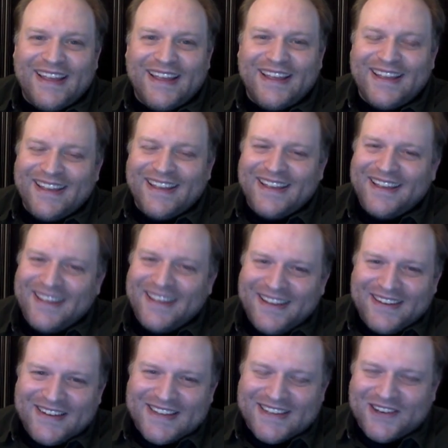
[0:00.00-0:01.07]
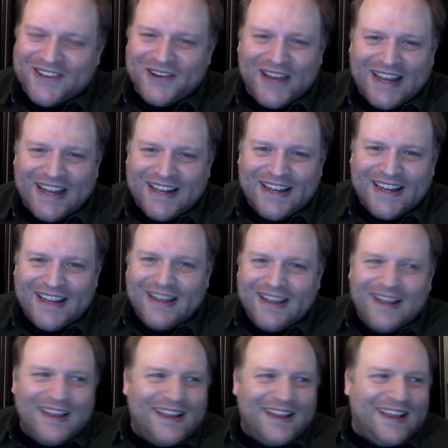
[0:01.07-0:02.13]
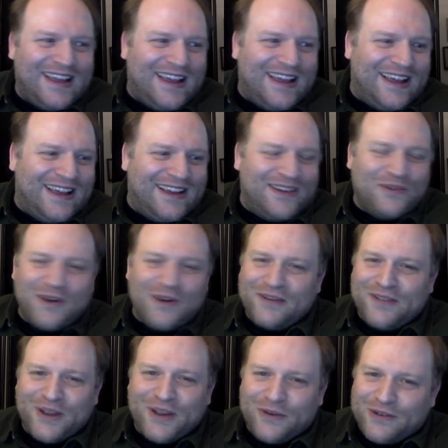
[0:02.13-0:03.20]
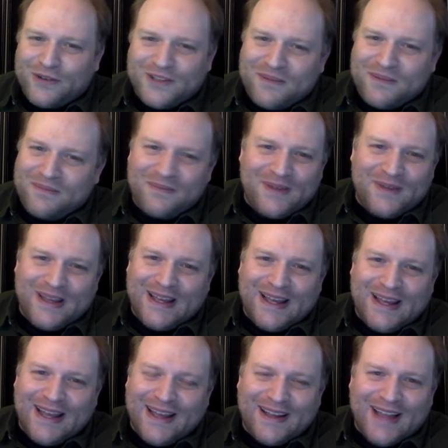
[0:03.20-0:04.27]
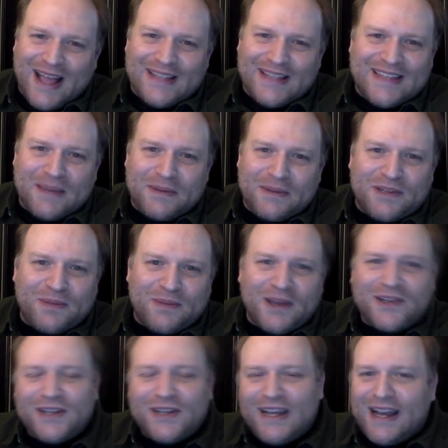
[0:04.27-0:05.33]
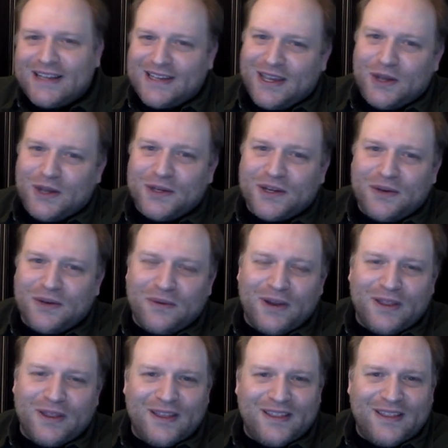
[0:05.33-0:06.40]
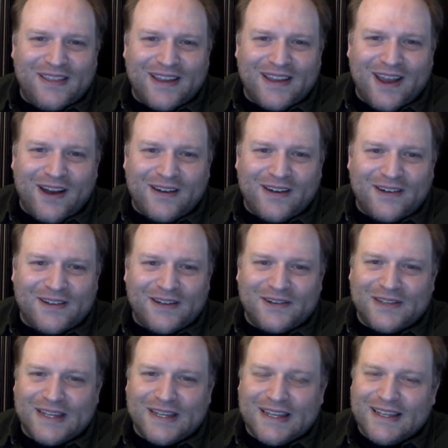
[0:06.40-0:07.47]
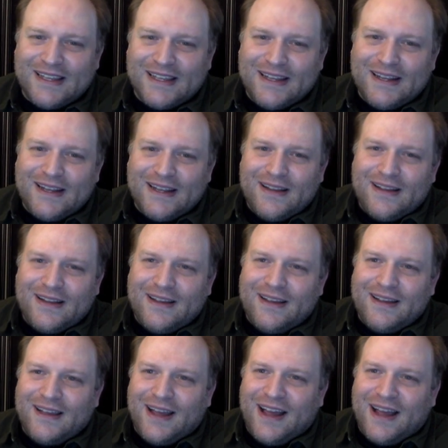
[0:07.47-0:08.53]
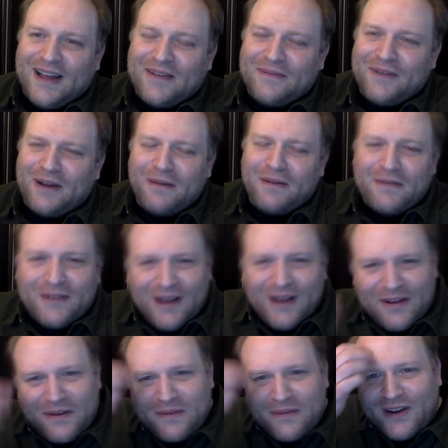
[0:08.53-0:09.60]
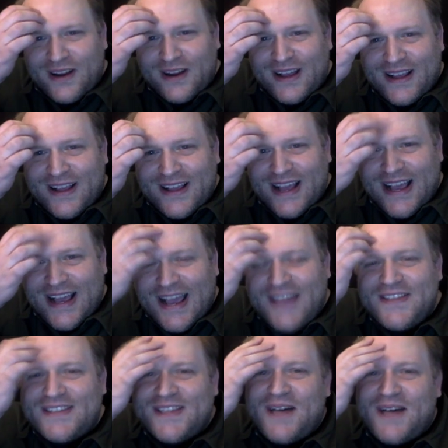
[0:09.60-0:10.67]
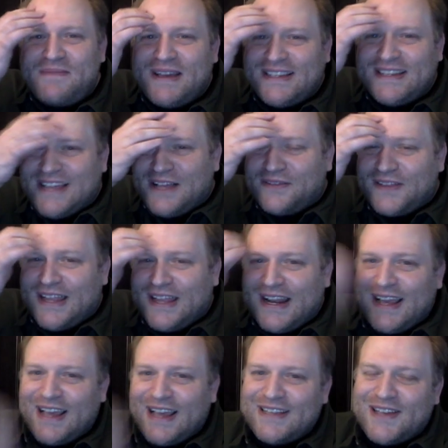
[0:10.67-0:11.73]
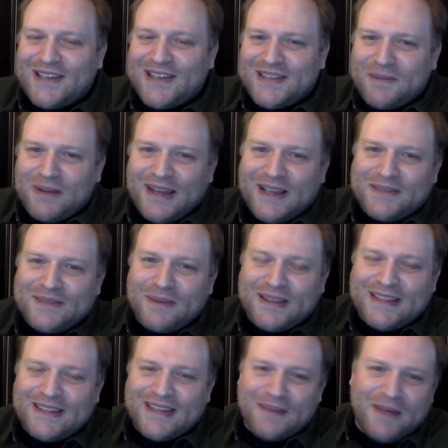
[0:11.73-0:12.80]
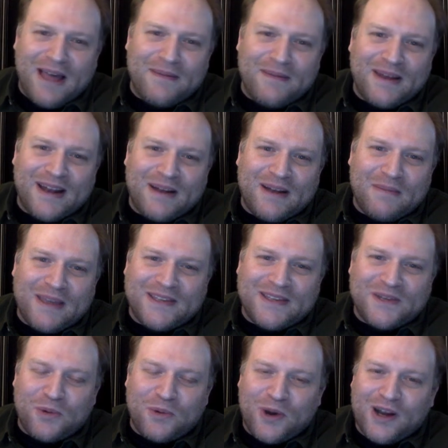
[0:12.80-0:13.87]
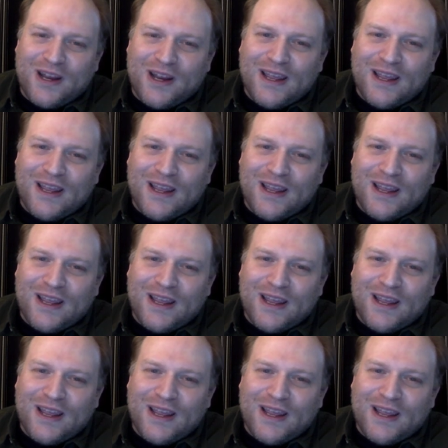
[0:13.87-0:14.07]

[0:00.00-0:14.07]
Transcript: which is a great, wonderfully gruesome concept, especially in execution, where the character literally. I remember I had this thought myself, and then I saw somebody else make the same comment on a message board.